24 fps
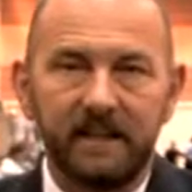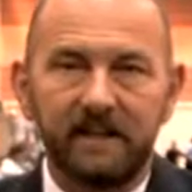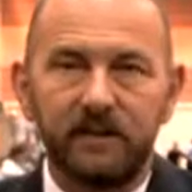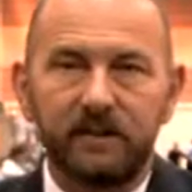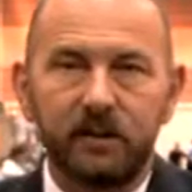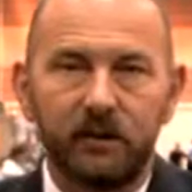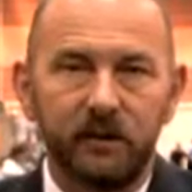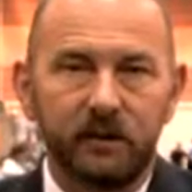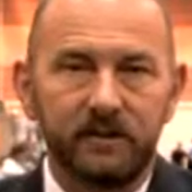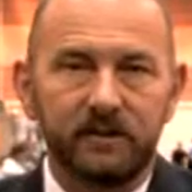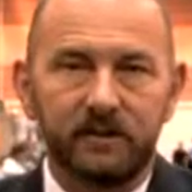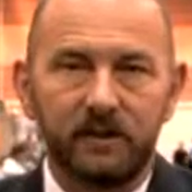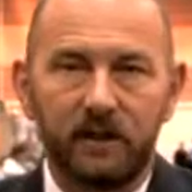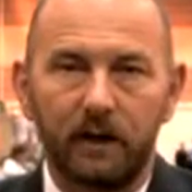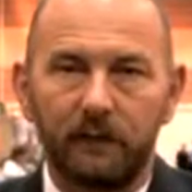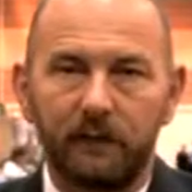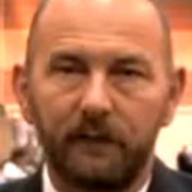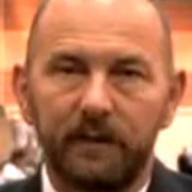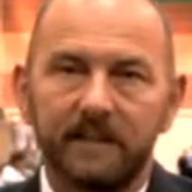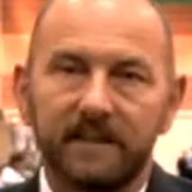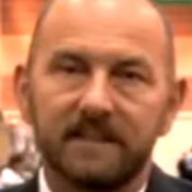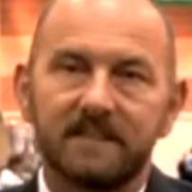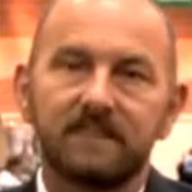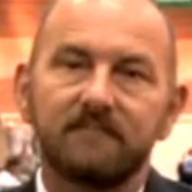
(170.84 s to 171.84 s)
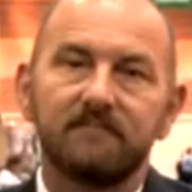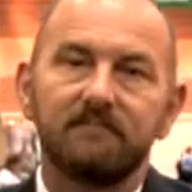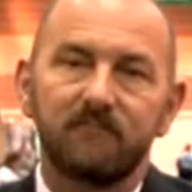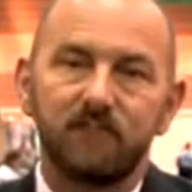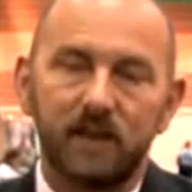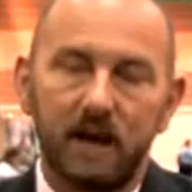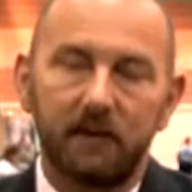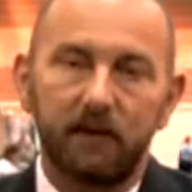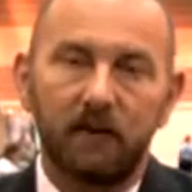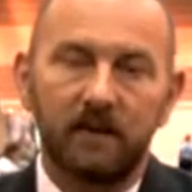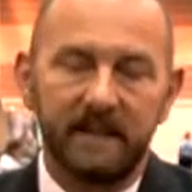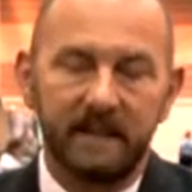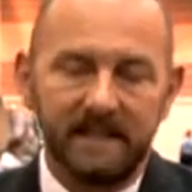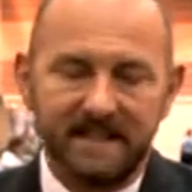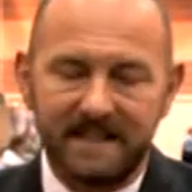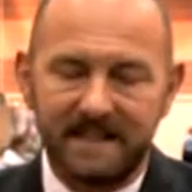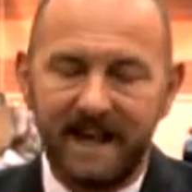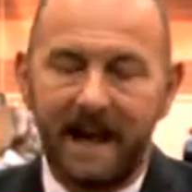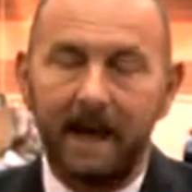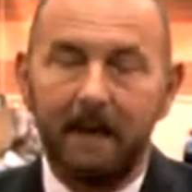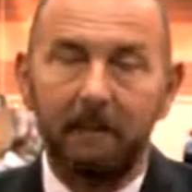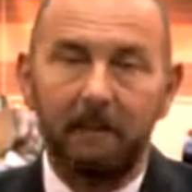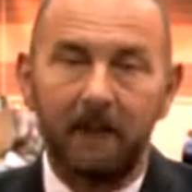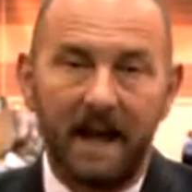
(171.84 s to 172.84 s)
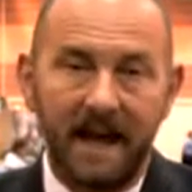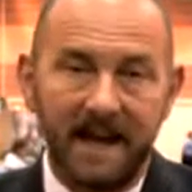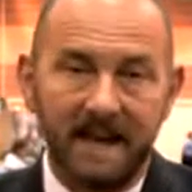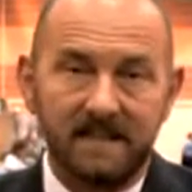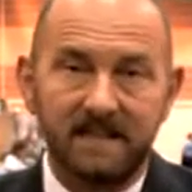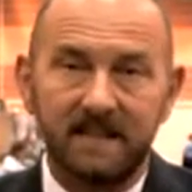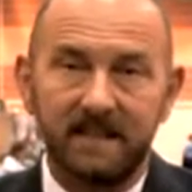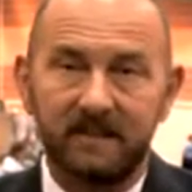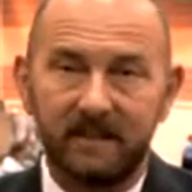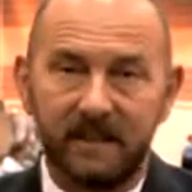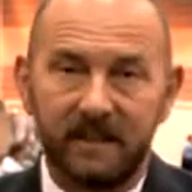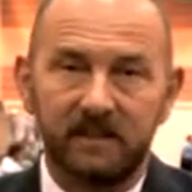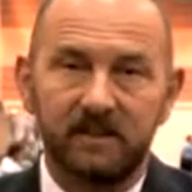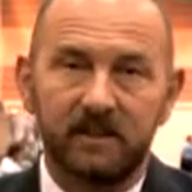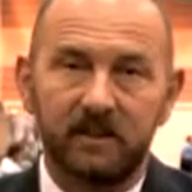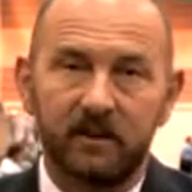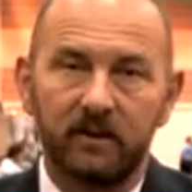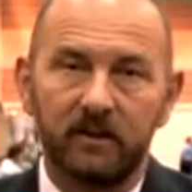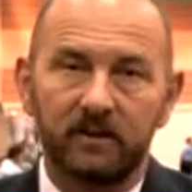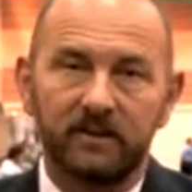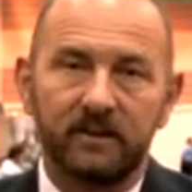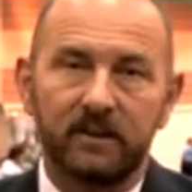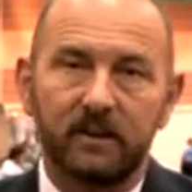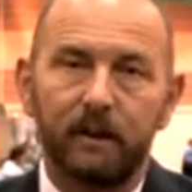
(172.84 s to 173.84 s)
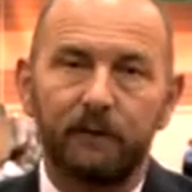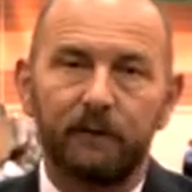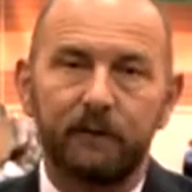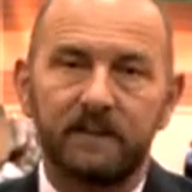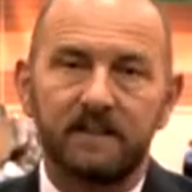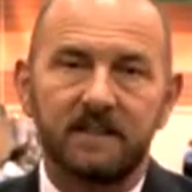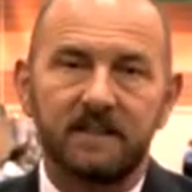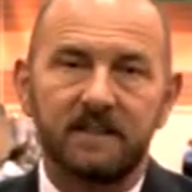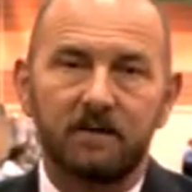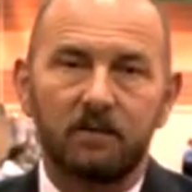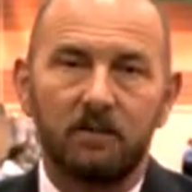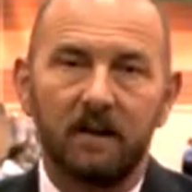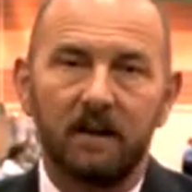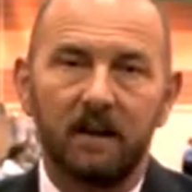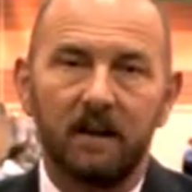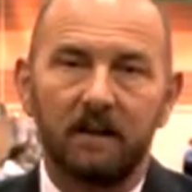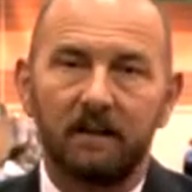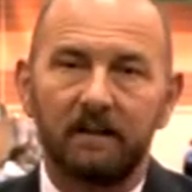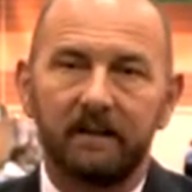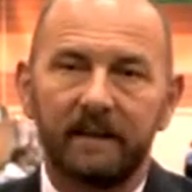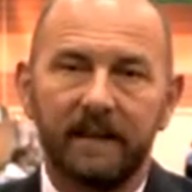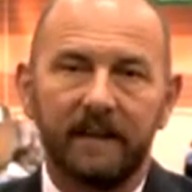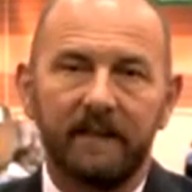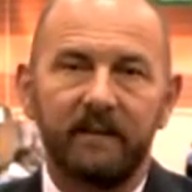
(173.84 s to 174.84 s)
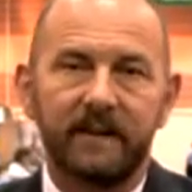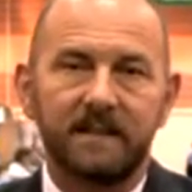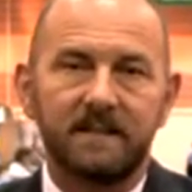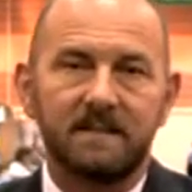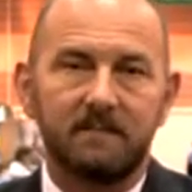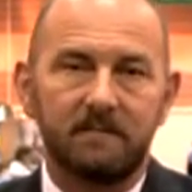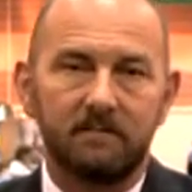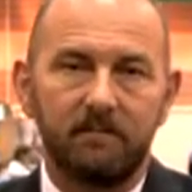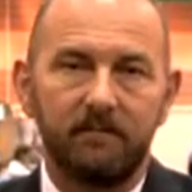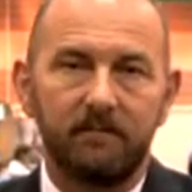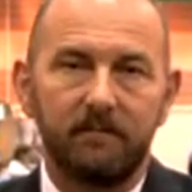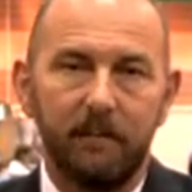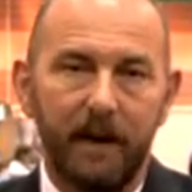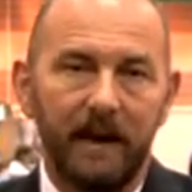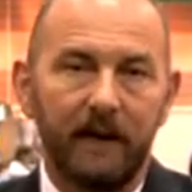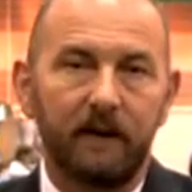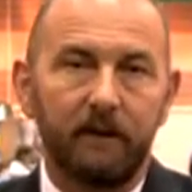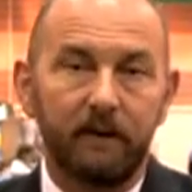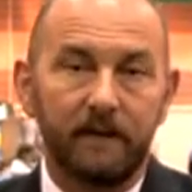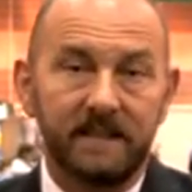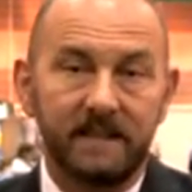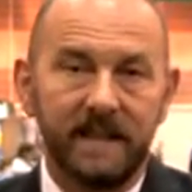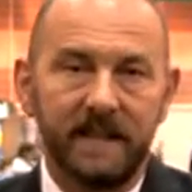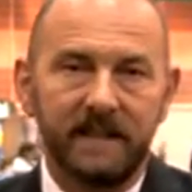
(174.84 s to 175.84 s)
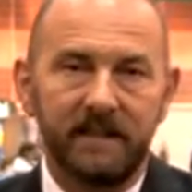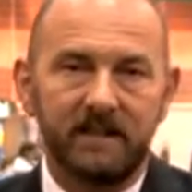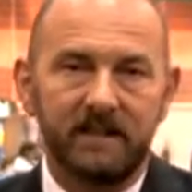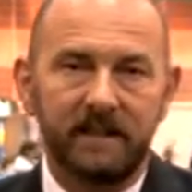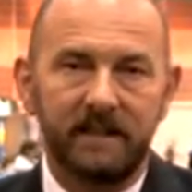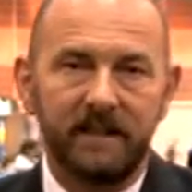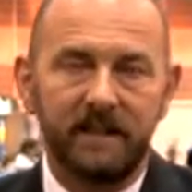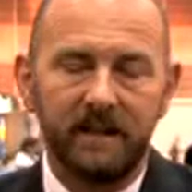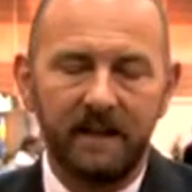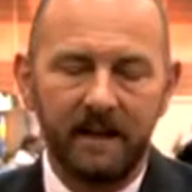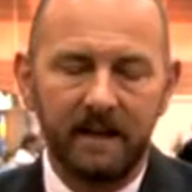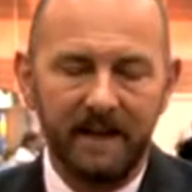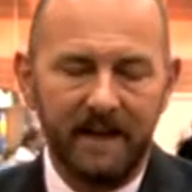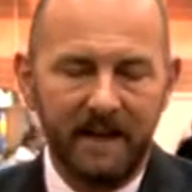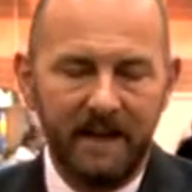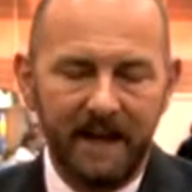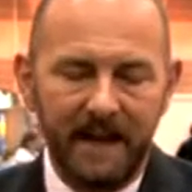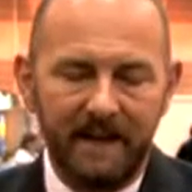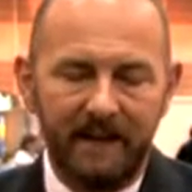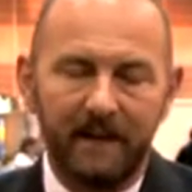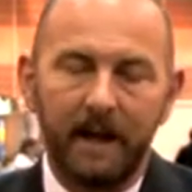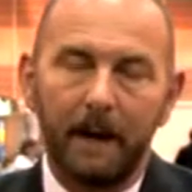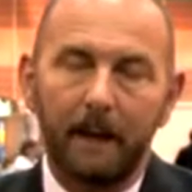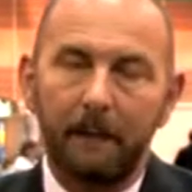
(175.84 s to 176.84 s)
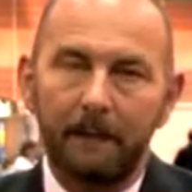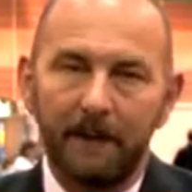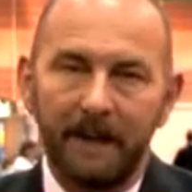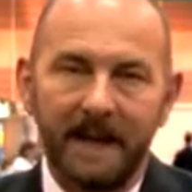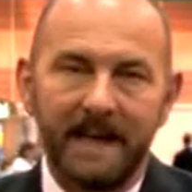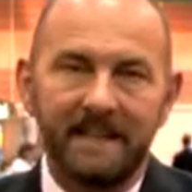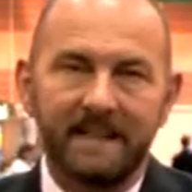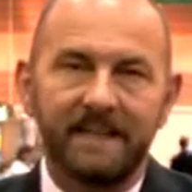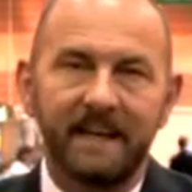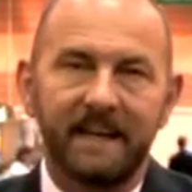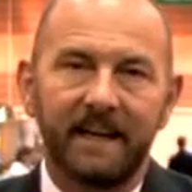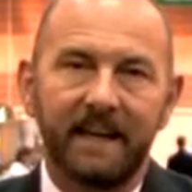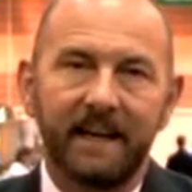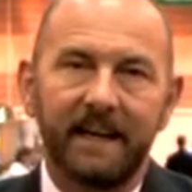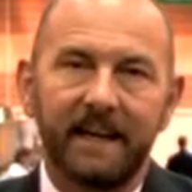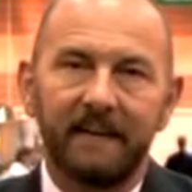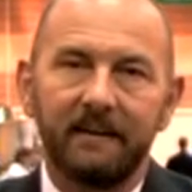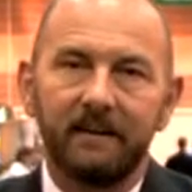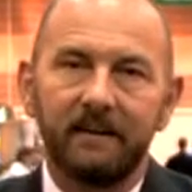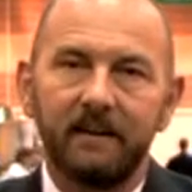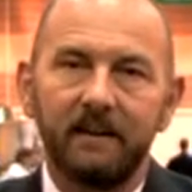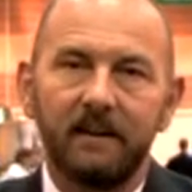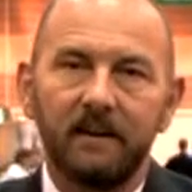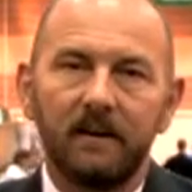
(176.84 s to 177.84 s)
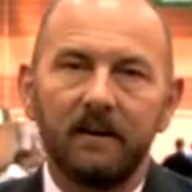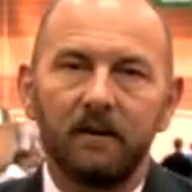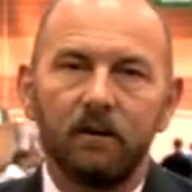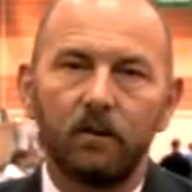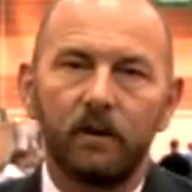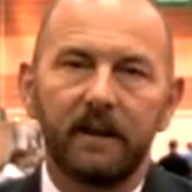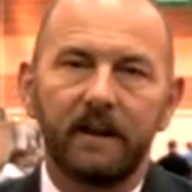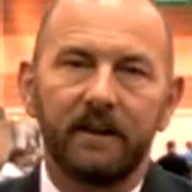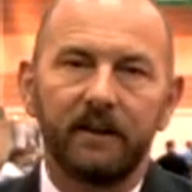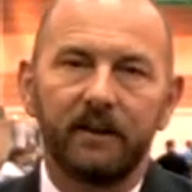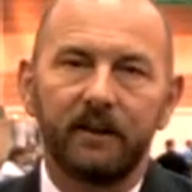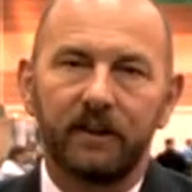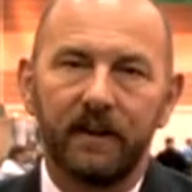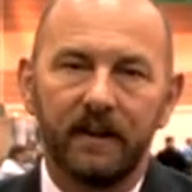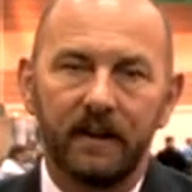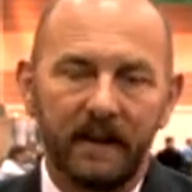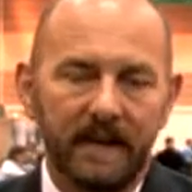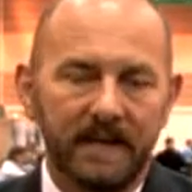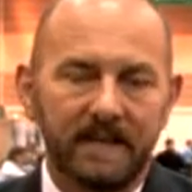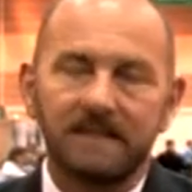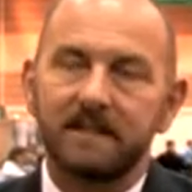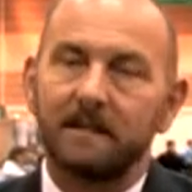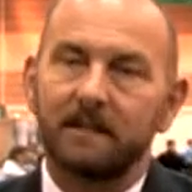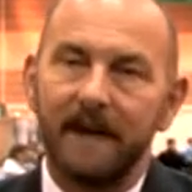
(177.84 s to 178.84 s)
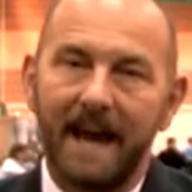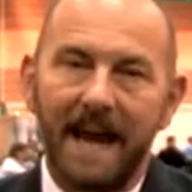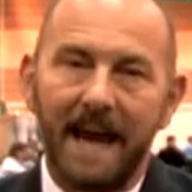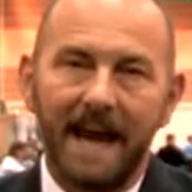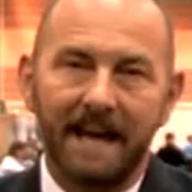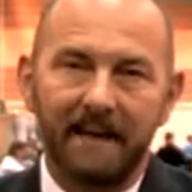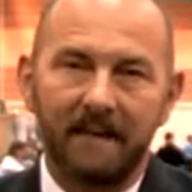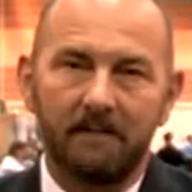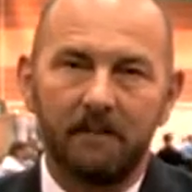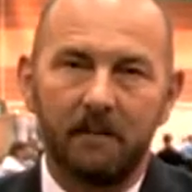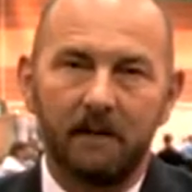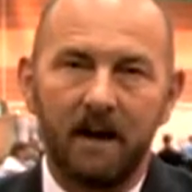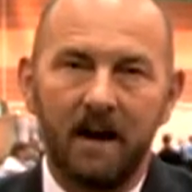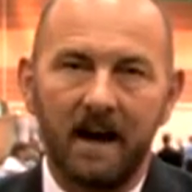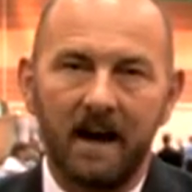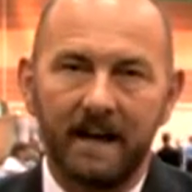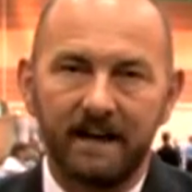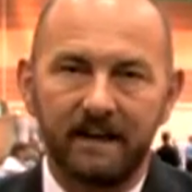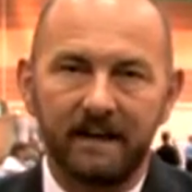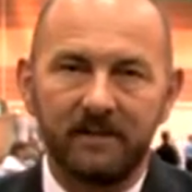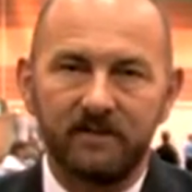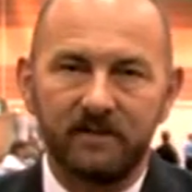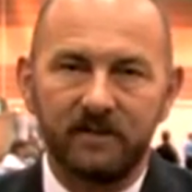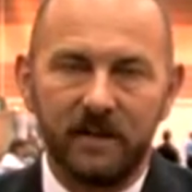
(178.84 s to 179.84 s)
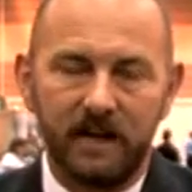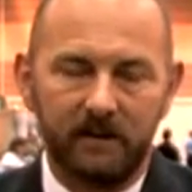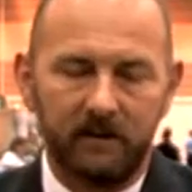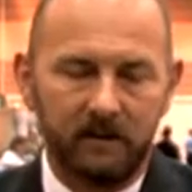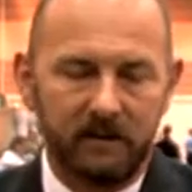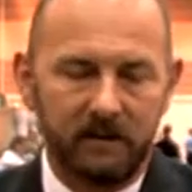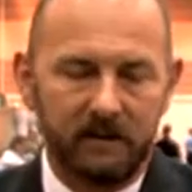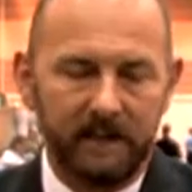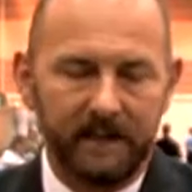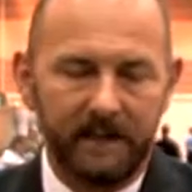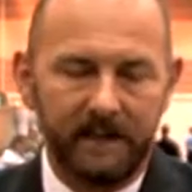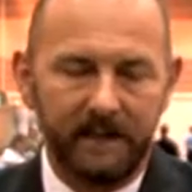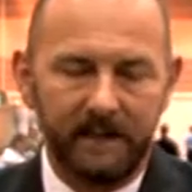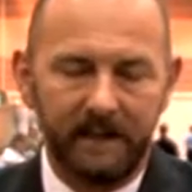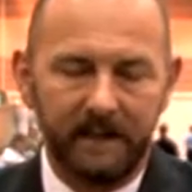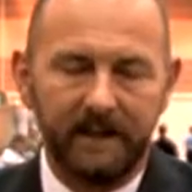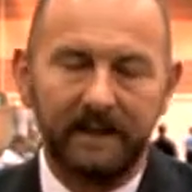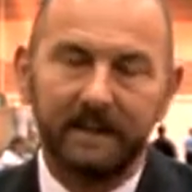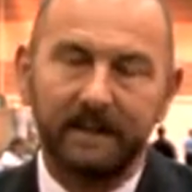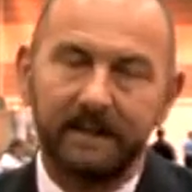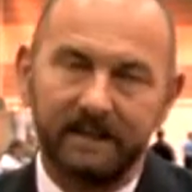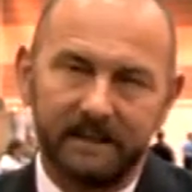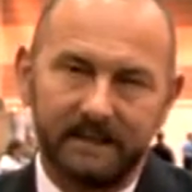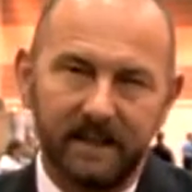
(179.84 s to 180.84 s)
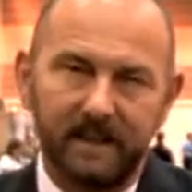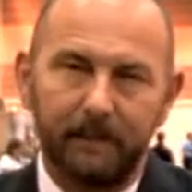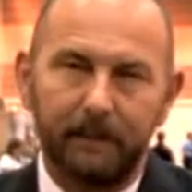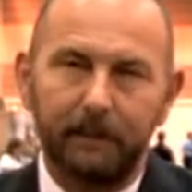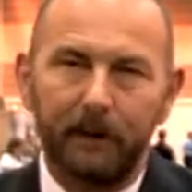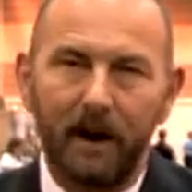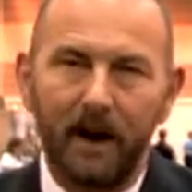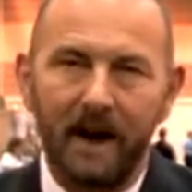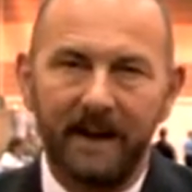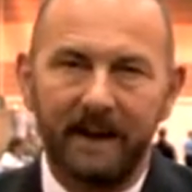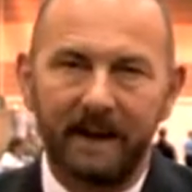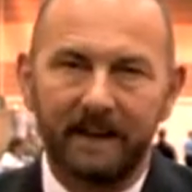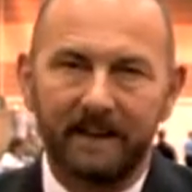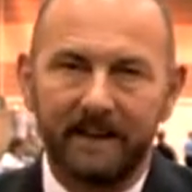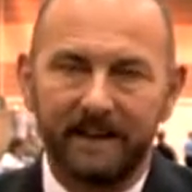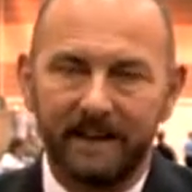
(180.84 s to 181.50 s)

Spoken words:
internal surface. Generally, sandblasting the internal surfaces will give us better retention, and then painting it with some Bond. Generally, it's a product